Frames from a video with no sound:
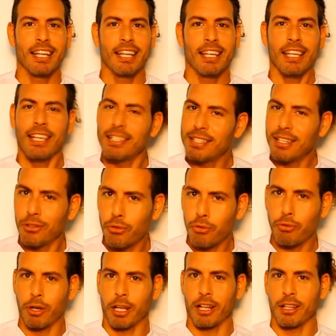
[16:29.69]
isn't
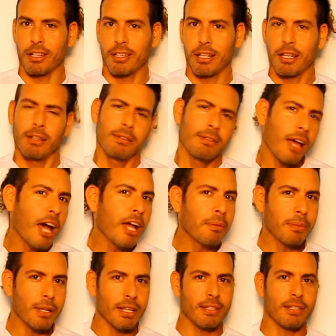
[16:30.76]
real.
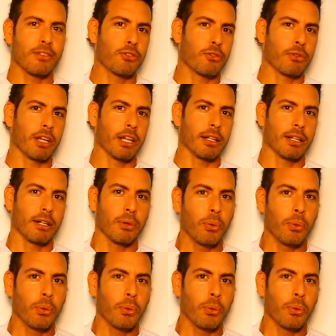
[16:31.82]
Time isn't real.